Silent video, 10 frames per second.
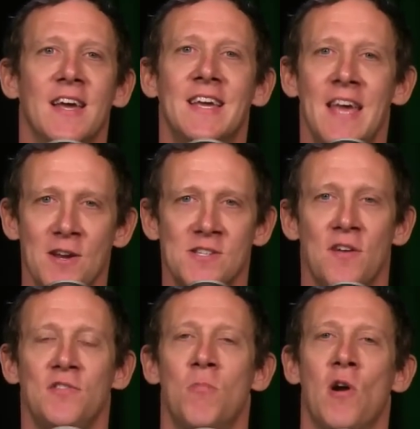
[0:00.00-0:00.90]
Get
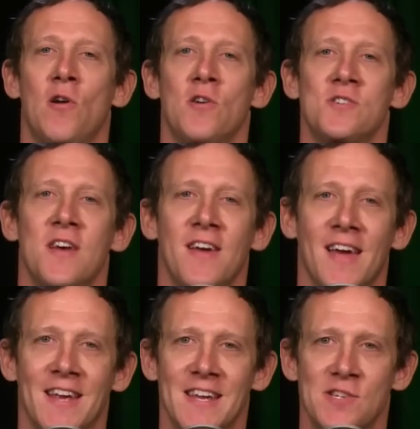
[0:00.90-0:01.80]
yourself some markers
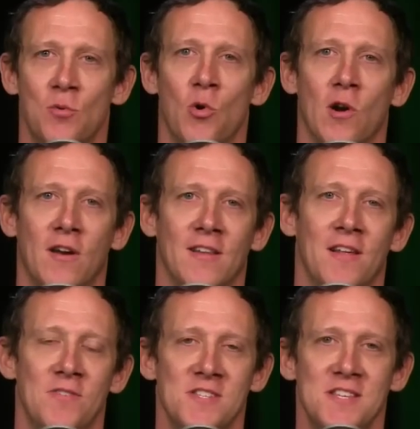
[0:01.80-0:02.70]
and get to work. I'd
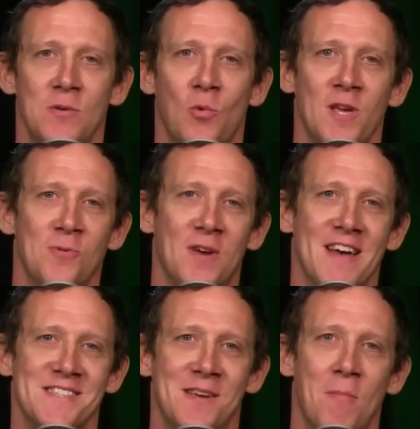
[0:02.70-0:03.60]
love to see what you
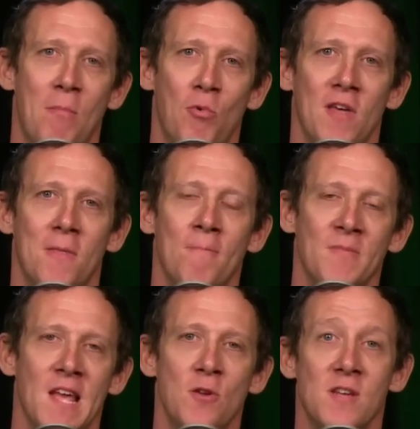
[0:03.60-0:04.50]
guys come up
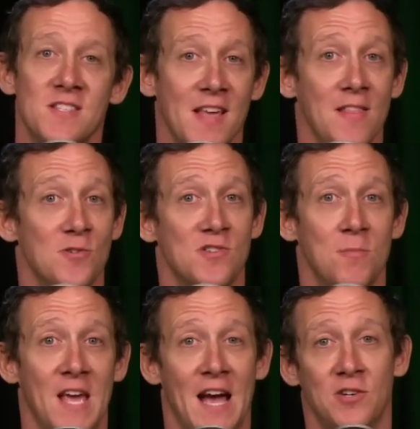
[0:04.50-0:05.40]
with. And you can send those to
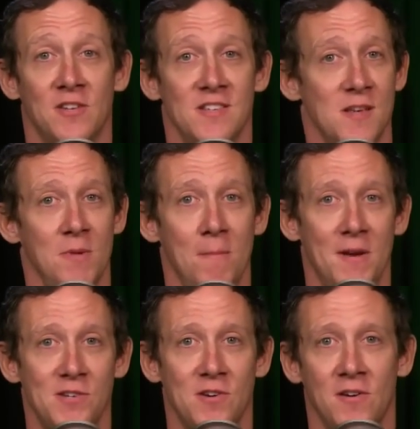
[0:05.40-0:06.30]
me, actually. Send me a
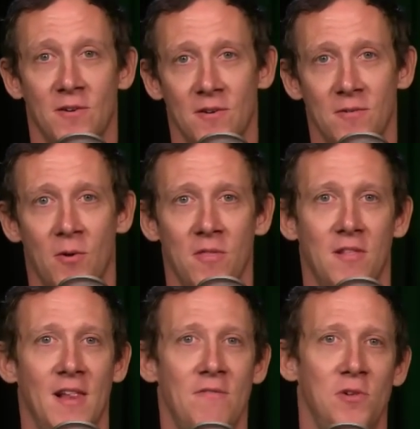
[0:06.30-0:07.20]
picture or, or
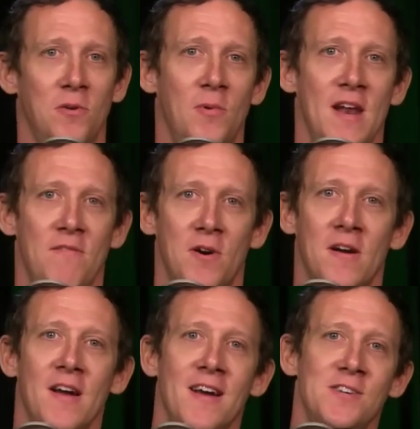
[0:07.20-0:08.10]
the level or whatever
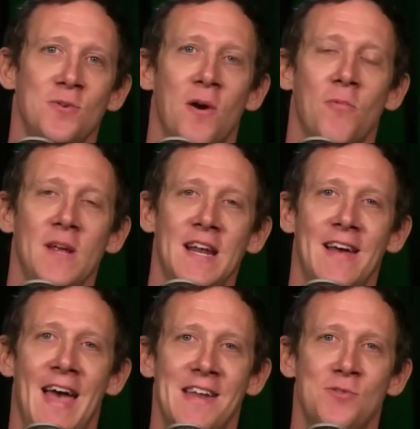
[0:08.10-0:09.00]
to
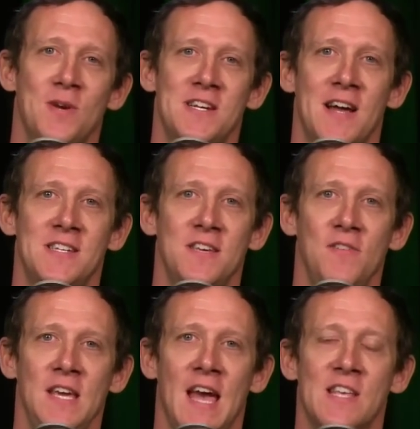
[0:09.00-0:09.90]
arena at twit dot t
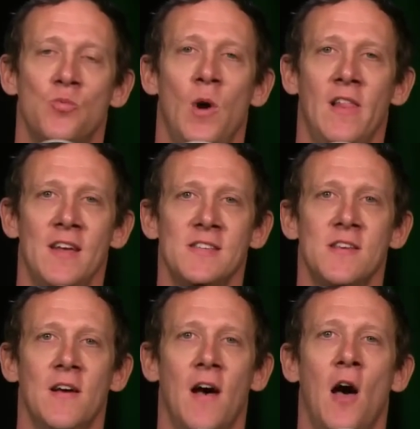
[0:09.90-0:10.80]
v, as well as
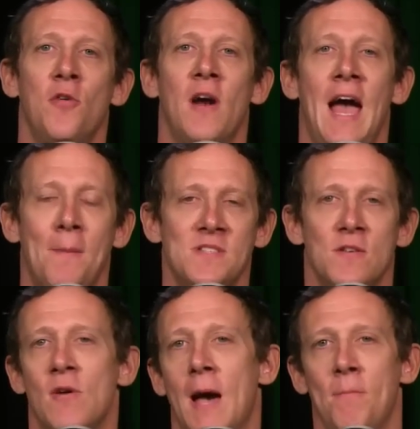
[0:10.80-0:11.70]
other apps that
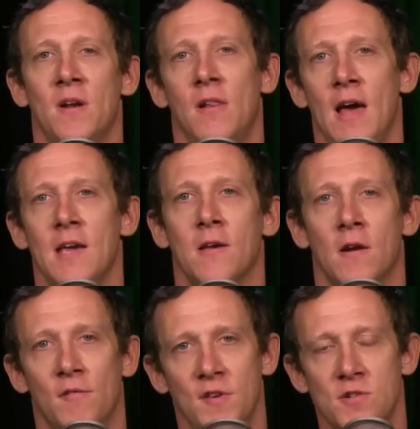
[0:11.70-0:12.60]
you happen to like, and
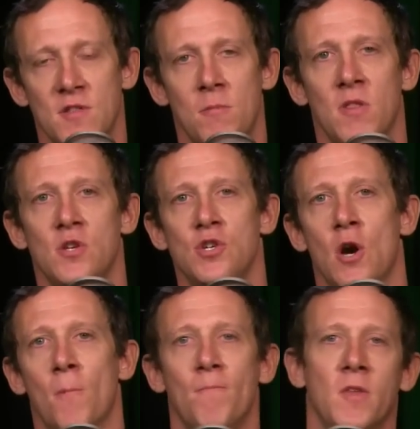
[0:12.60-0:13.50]
I'll feature them on the
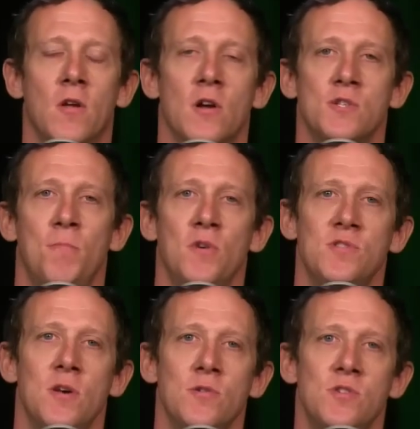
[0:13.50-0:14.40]
show. You can also
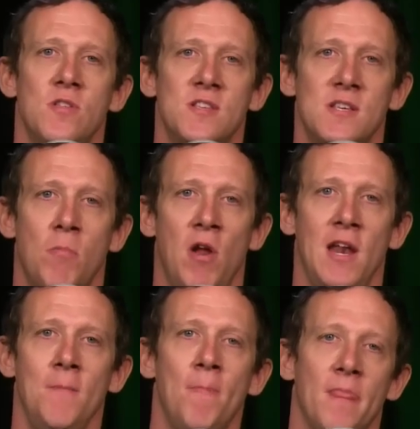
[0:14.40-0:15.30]
post those to the
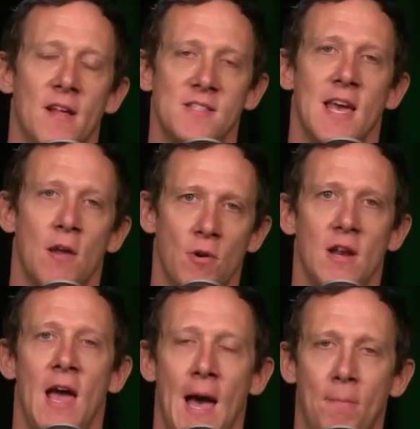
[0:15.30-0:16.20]
subreddit. That's
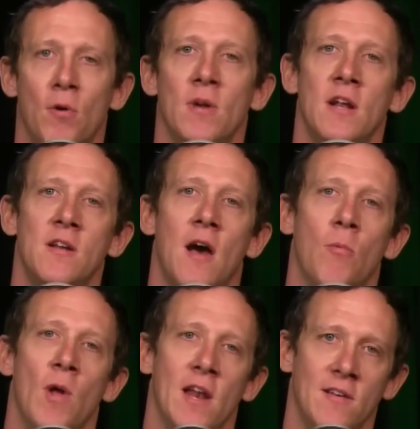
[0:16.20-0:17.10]
android app arena
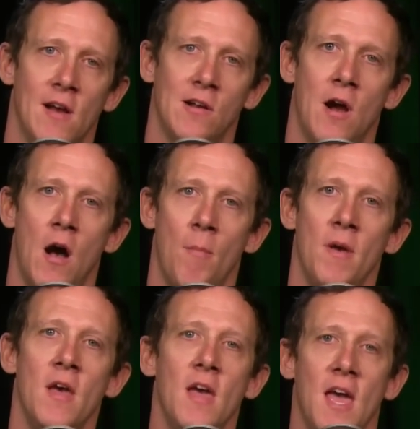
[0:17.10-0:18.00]
dot reddit dot com,
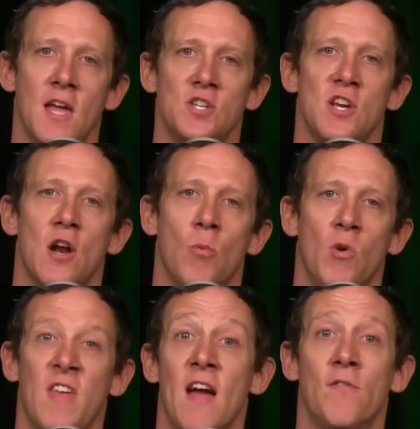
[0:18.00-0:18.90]
and share them
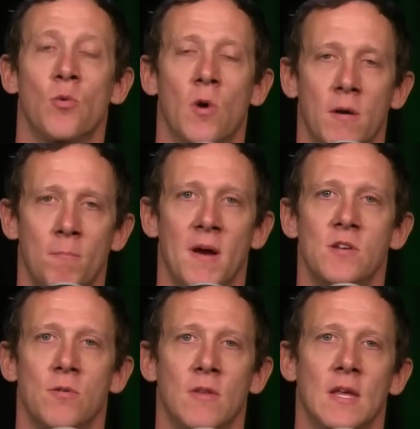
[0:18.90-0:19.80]
with everyone by
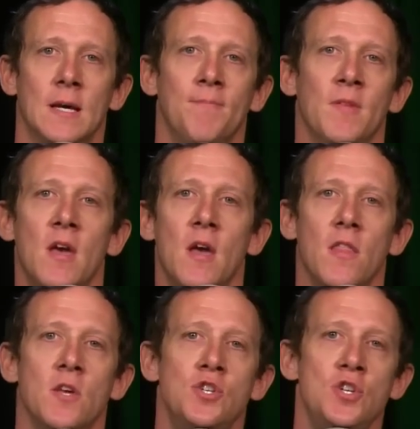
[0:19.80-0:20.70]
doing that.
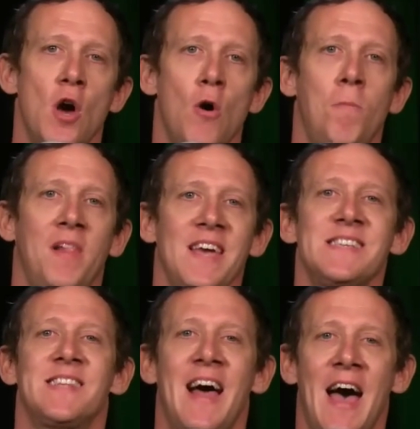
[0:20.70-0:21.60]
The show
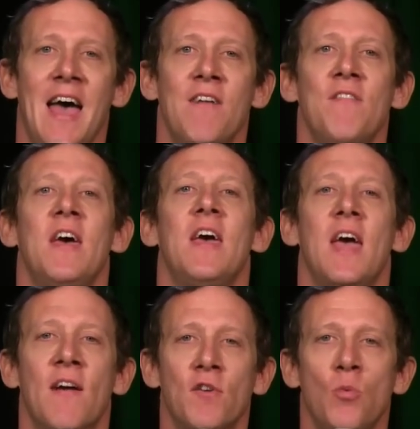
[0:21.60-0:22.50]
plays live
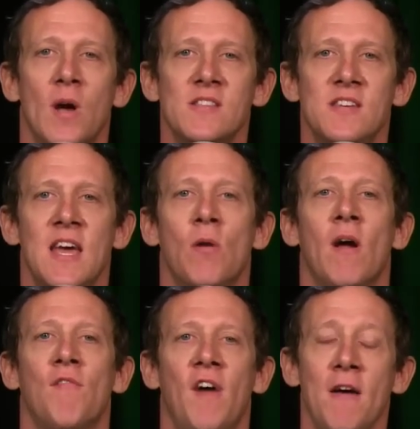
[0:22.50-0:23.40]
every Wednesday
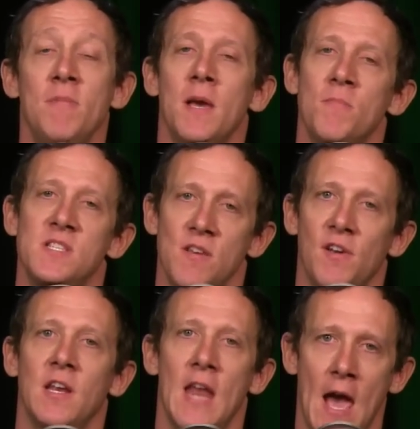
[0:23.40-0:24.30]
around five p m
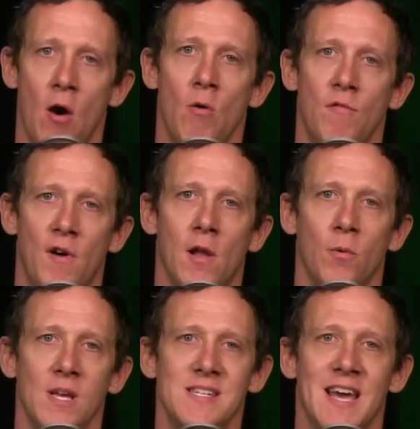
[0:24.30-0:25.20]
Pacific now,
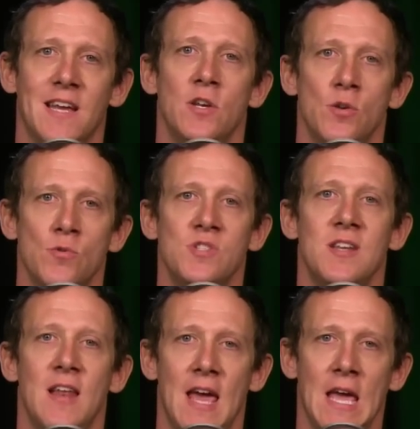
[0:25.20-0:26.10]
following Tech News
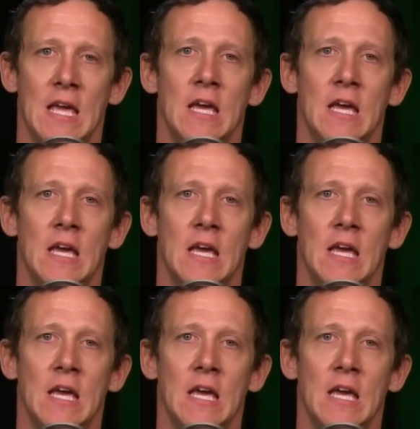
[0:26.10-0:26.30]
Today.